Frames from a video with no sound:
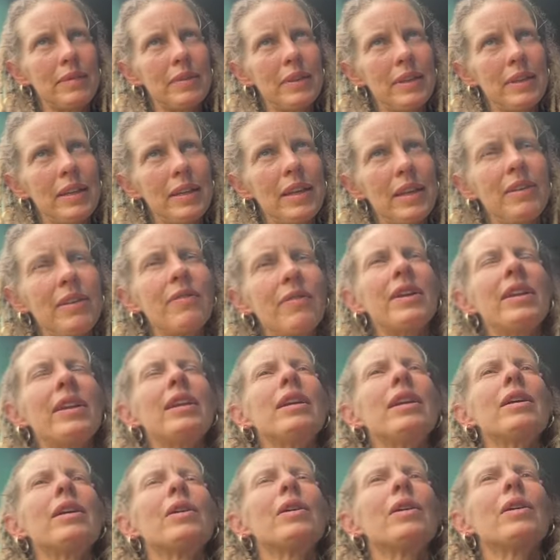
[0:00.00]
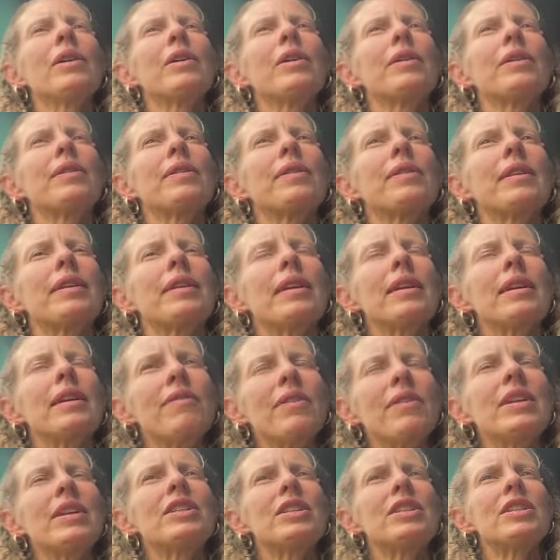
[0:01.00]
even
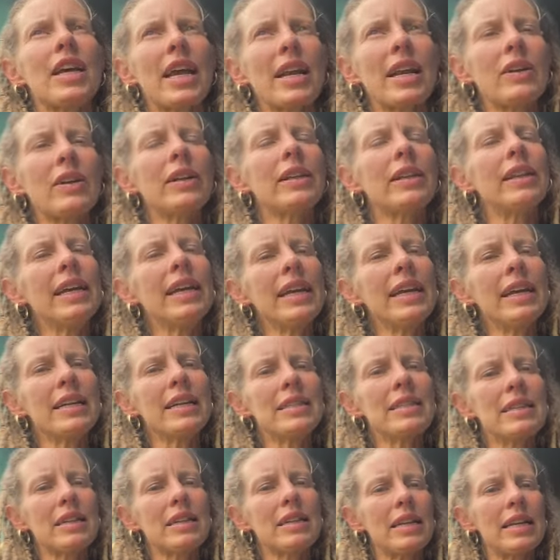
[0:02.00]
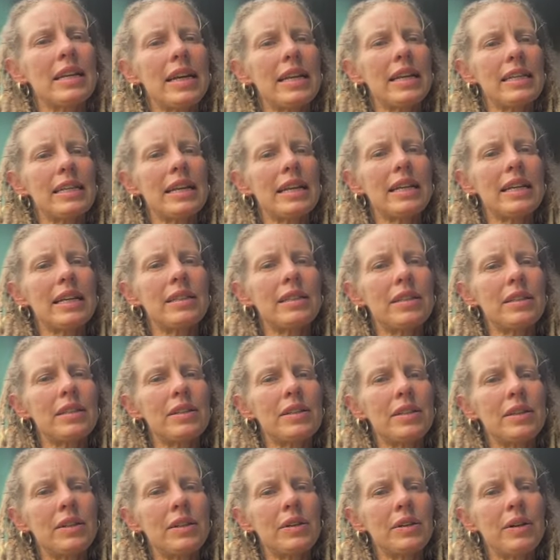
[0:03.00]
even generally, it's a good idea to
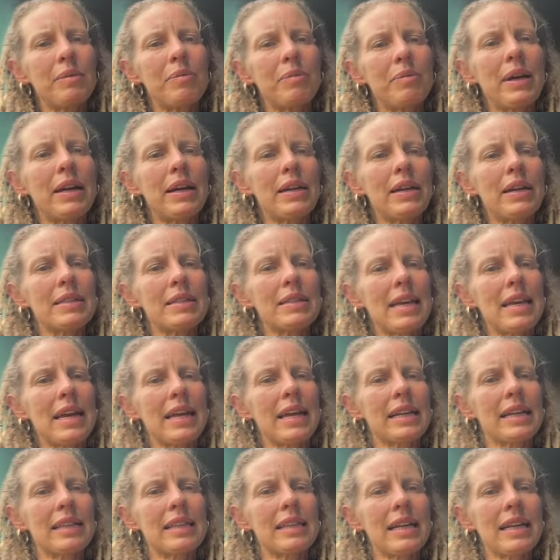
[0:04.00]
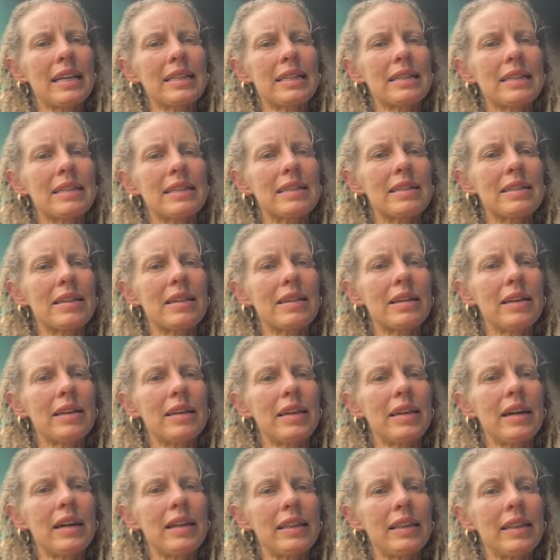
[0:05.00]
do a parasite cleanse
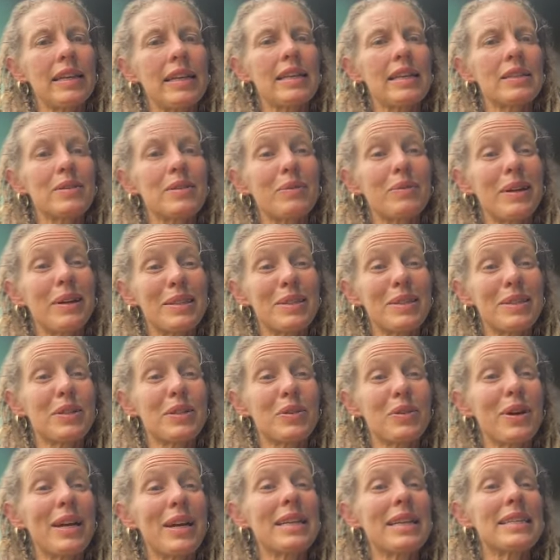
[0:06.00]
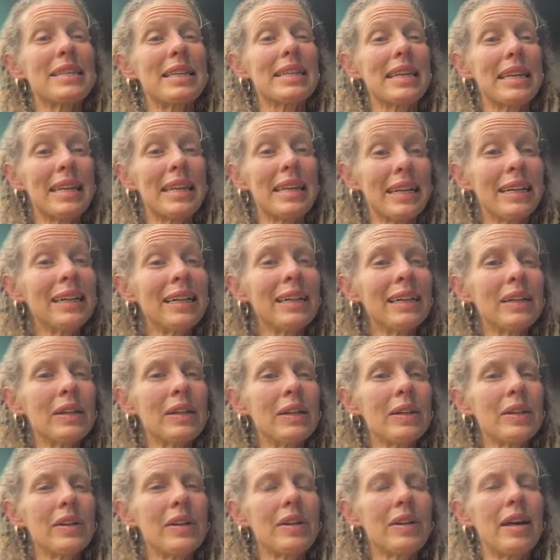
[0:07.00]
at least once or twice a year.
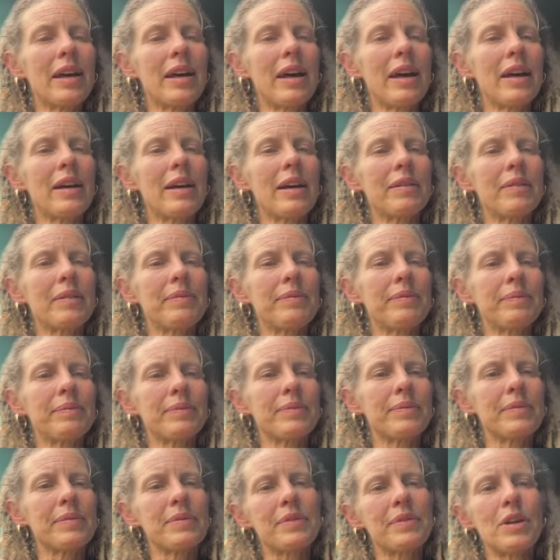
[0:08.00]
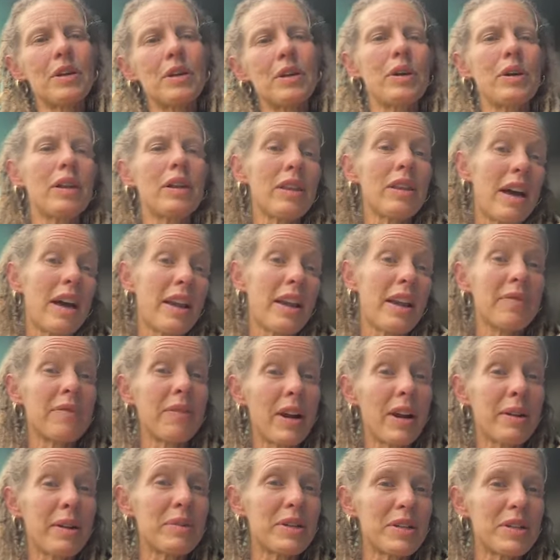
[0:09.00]
So a lot of
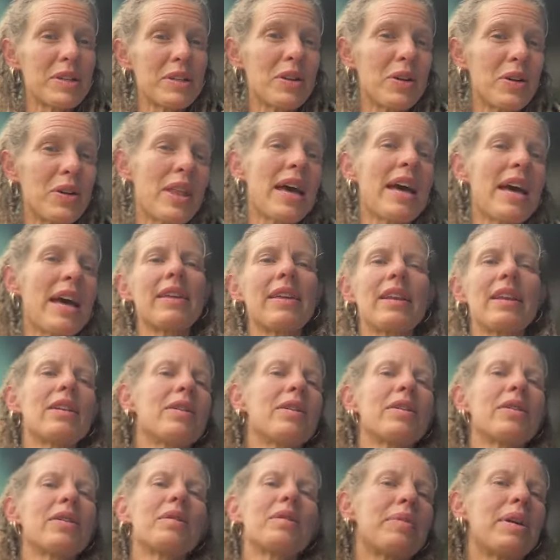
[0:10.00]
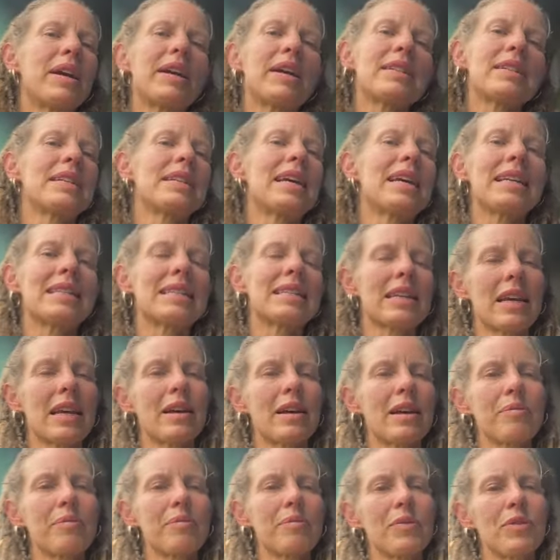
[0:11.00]
farmers know that. They know that parasites
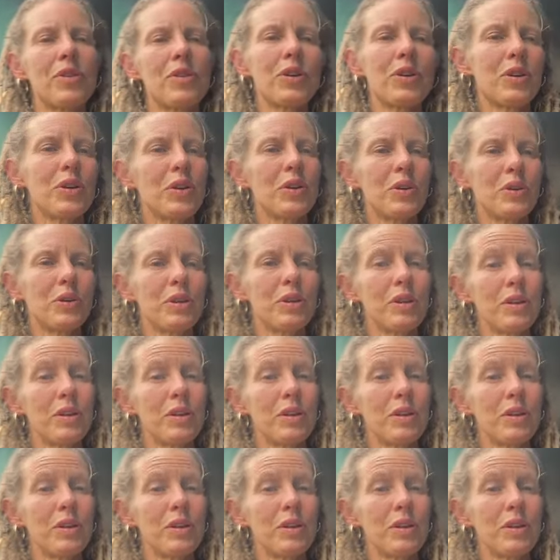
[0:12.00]
come through,